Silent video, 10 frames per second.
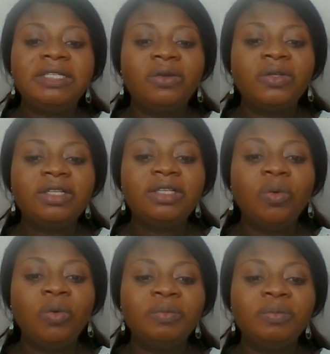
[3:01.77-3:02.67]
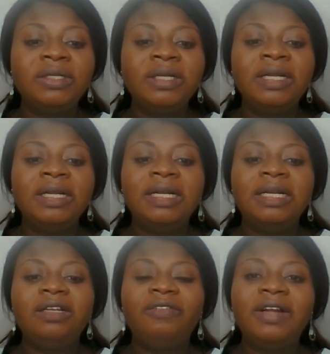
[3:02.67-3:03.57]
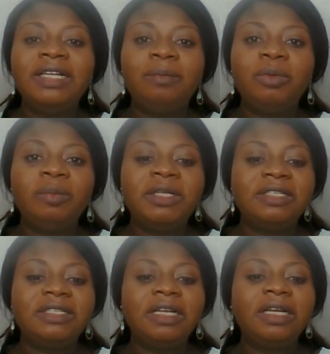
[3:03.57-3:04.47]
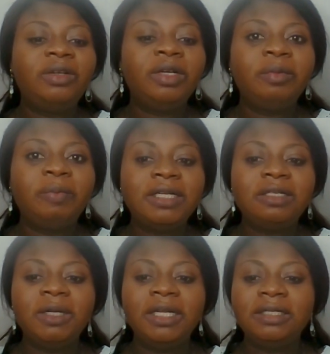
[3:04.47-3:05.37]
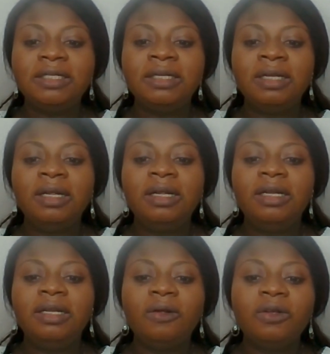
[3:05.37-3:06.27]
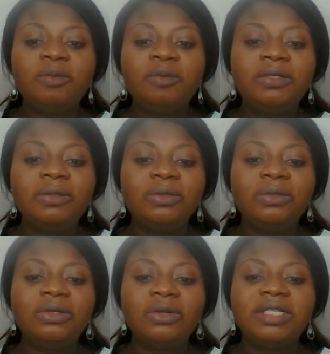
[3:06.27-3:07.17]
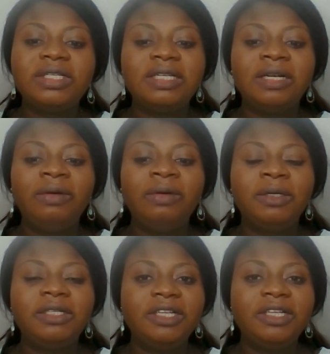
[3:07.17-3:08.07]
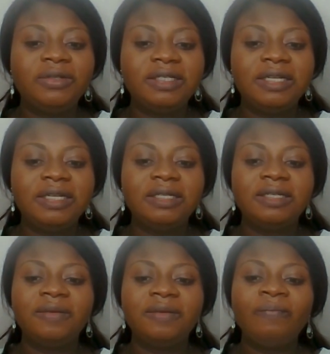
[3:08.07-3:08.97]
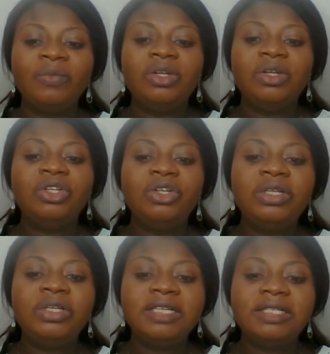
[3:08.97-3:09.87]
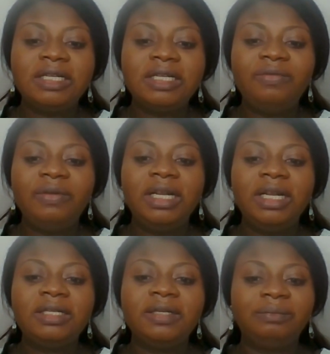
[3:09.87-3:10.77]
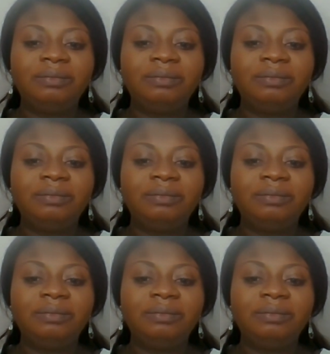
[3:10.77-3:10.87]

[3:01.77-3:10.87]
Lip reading: in nursing homes, they find employment in psychiatric departments, in hospitals, nurses, and rehabilitation centers. Do you need a certificate?